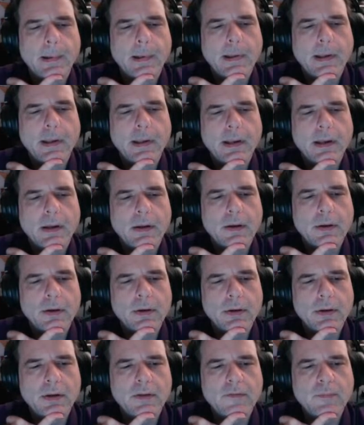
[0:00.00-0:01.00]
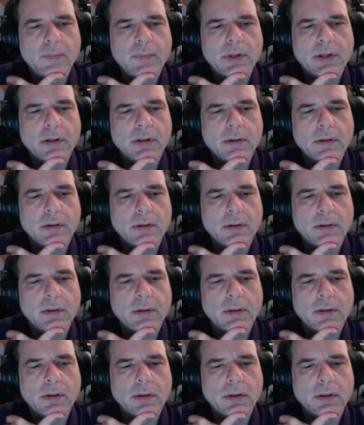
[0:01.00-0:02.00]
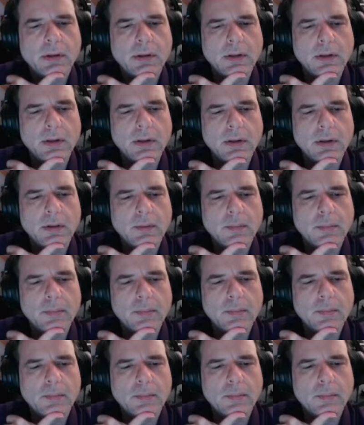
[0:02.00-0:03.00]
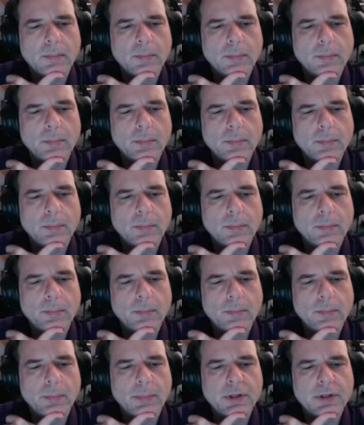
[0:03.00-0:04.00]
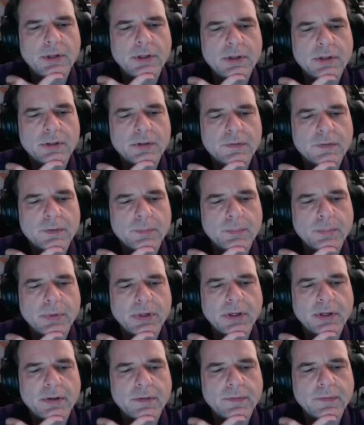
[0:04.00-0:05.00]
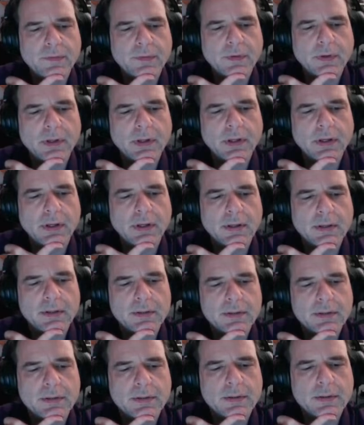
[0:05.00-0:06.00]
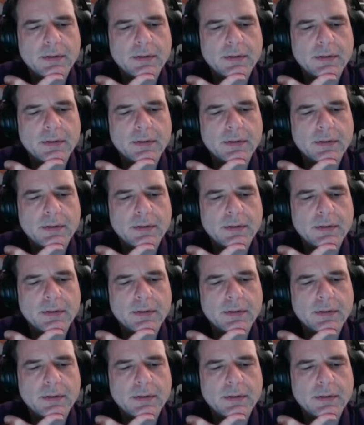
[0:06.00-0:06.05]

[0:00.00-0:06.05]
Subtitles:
It could have been the materials for butterflies.